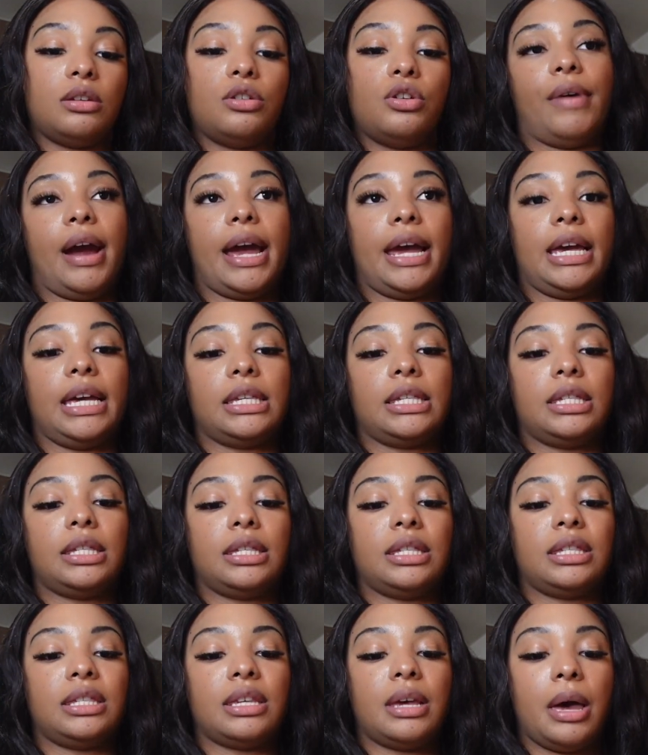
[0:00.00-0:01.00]

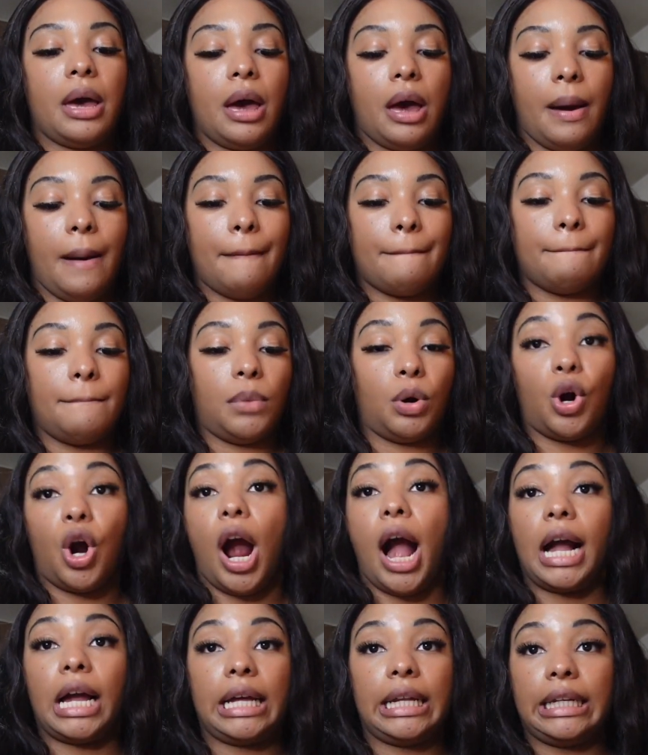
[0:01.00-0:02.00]
rice,
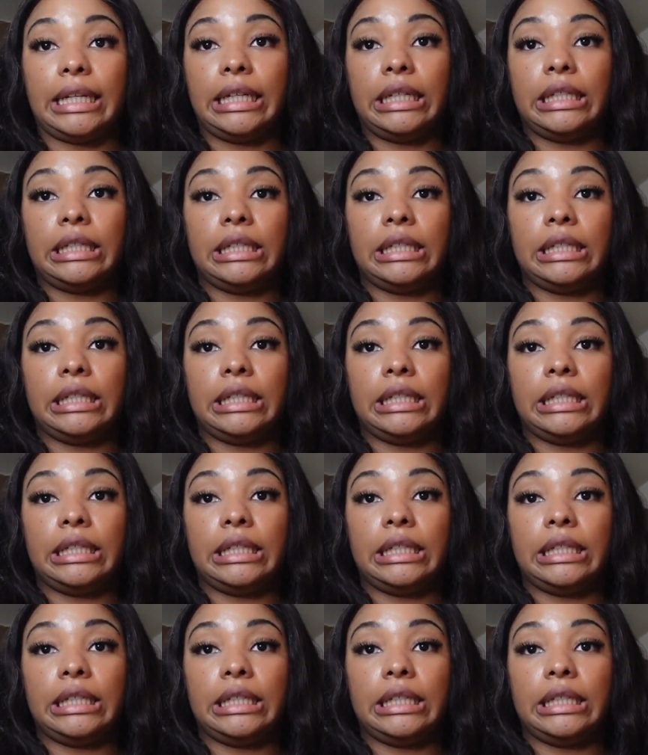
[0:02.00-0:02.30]
broccoli.